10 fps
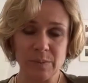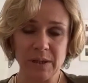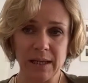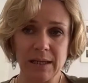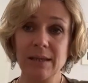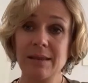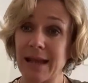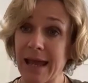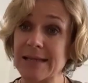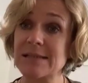planning that
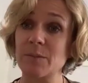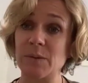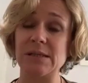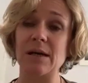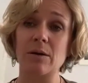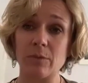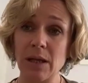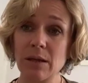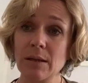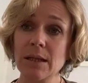has to be done
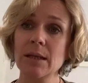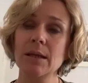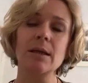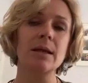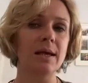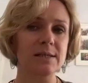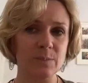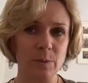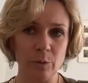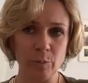regularly. It has
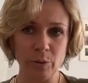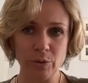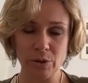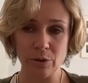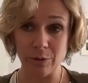to be reported